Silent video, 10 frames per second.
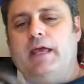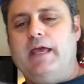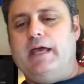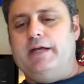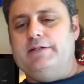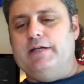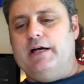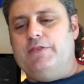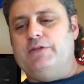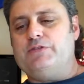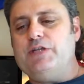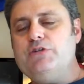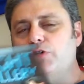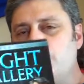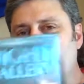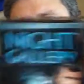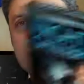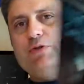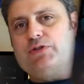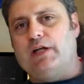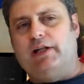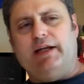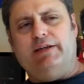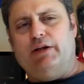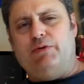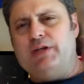And uh, the Season two has got like, you know,